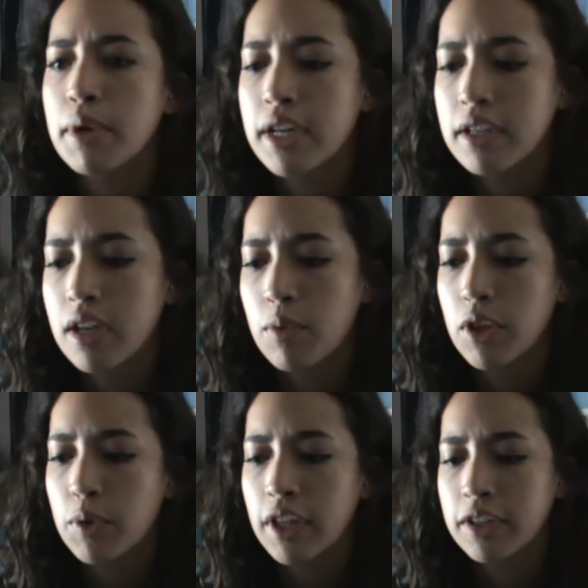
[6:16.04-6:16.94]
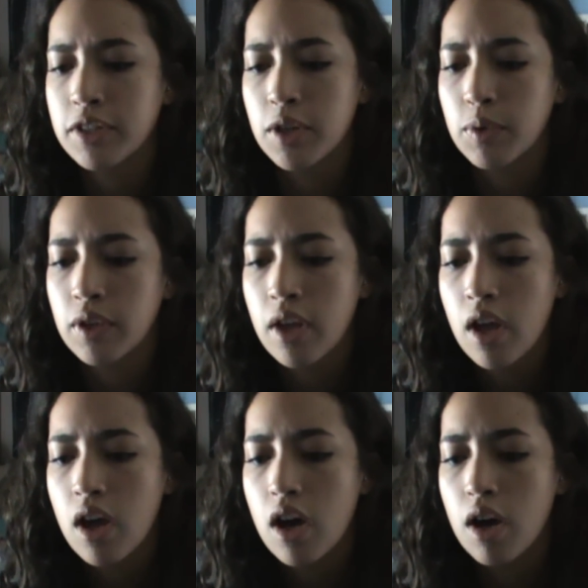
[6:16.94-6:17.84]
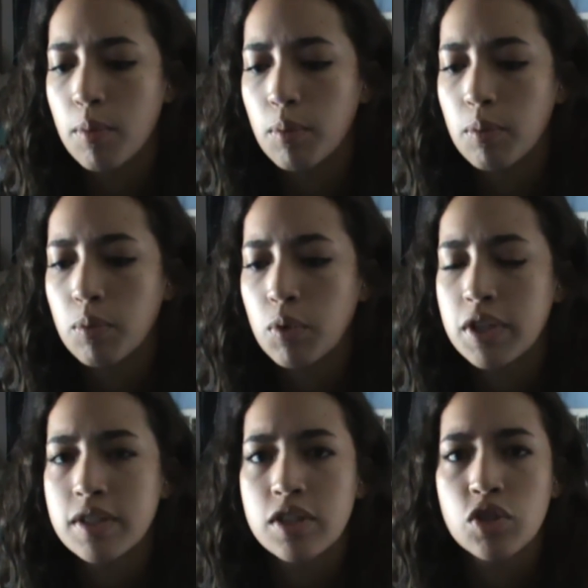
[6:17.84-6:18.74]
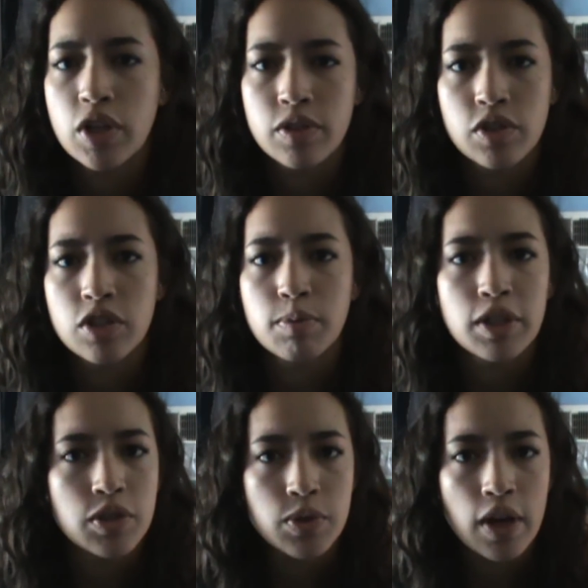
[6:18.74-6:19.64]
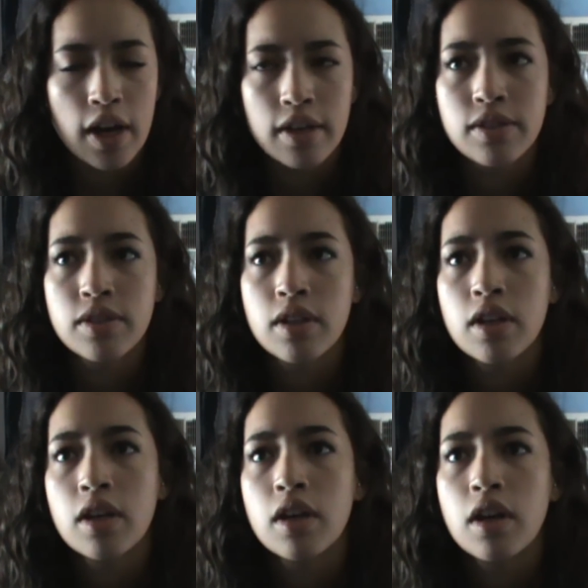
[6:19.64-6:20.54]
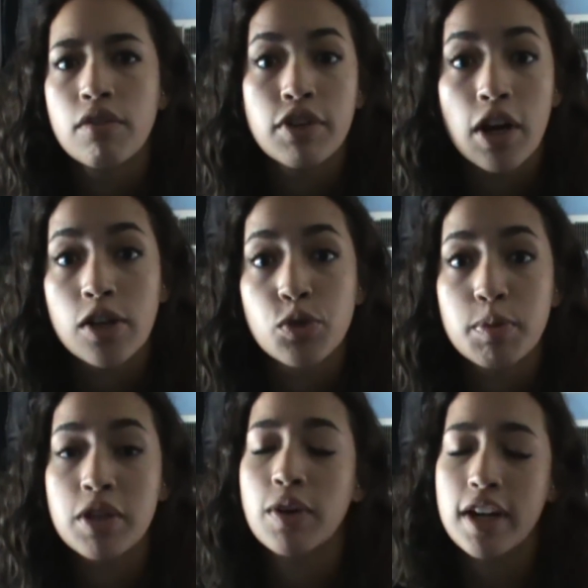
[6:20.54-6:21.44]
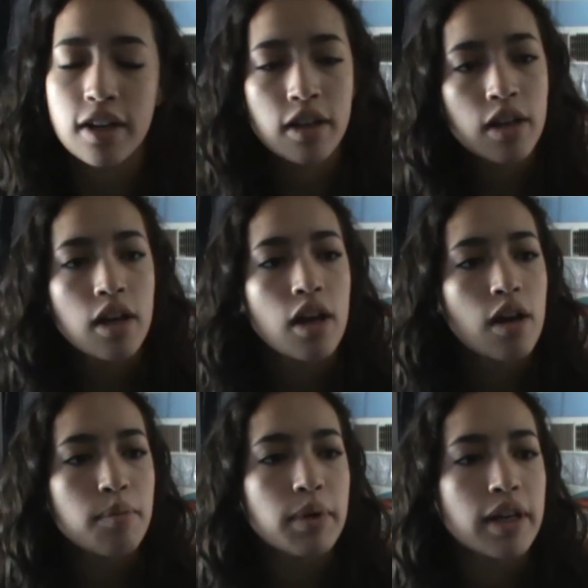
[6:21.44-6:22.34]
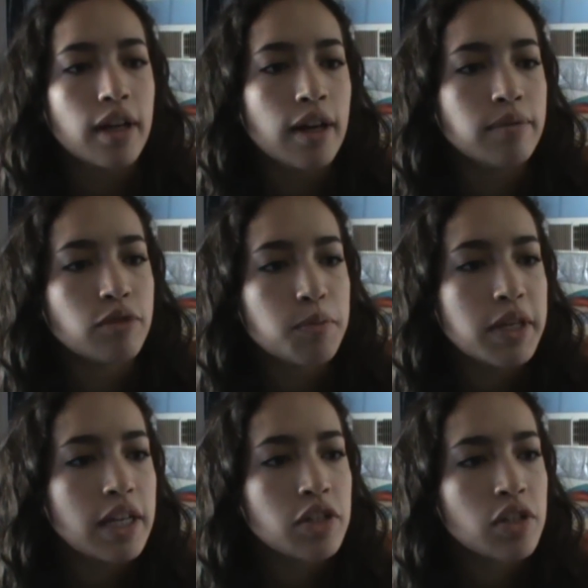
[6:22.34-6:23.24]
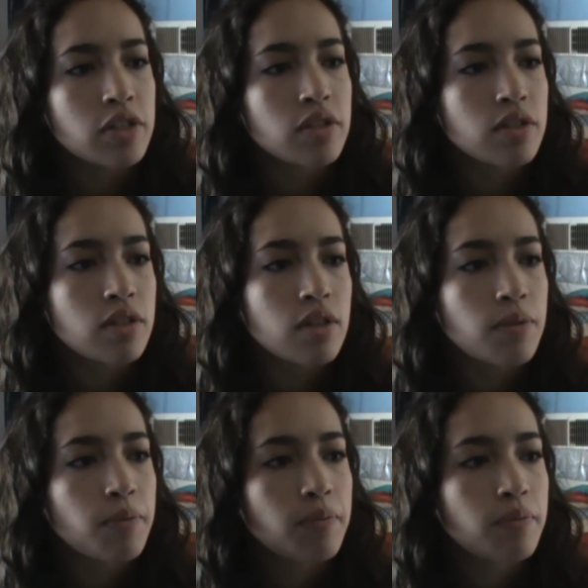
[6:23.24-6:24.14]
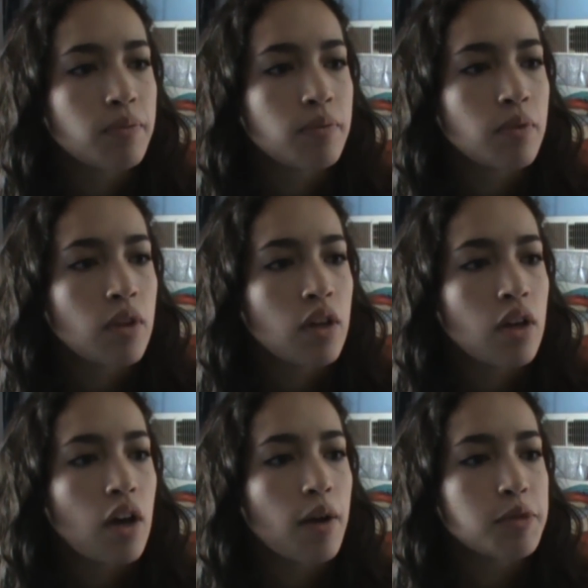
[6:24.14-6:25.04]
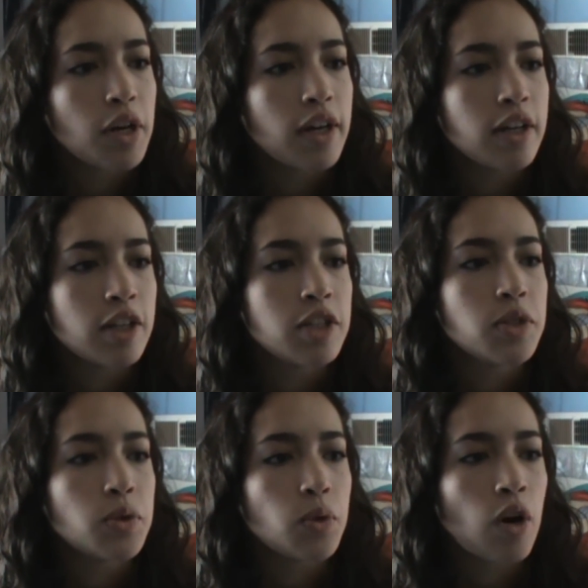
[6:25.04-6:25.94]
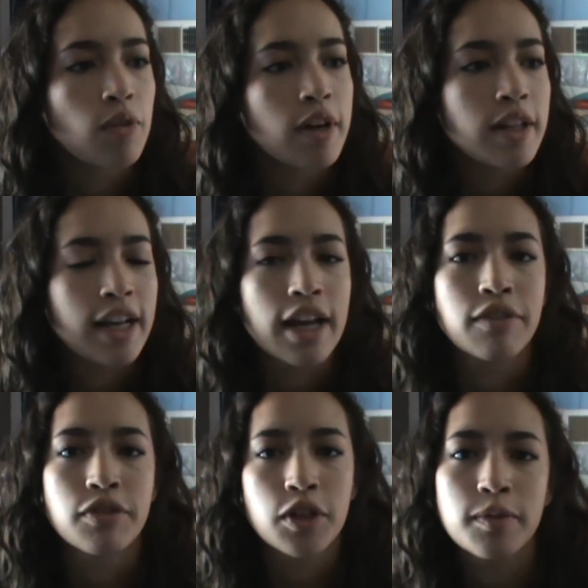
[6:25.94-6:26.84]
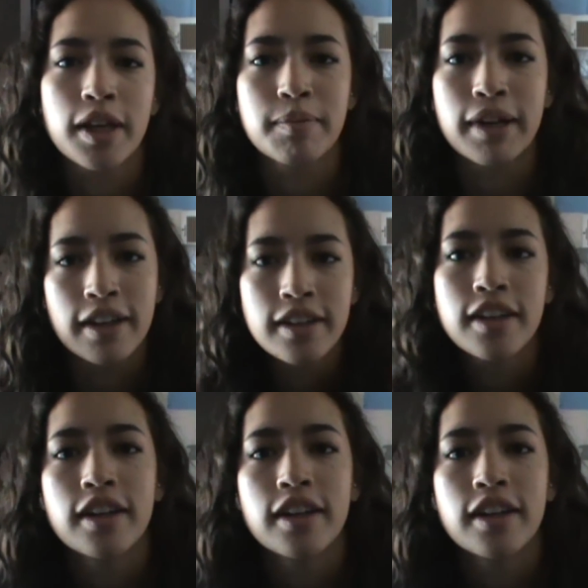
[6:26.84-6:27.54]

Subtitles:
But I really would like to know what does this transition mean to you guys. VRs would be great, but for me, it's just, I'm starting to already, like, I can feel like my,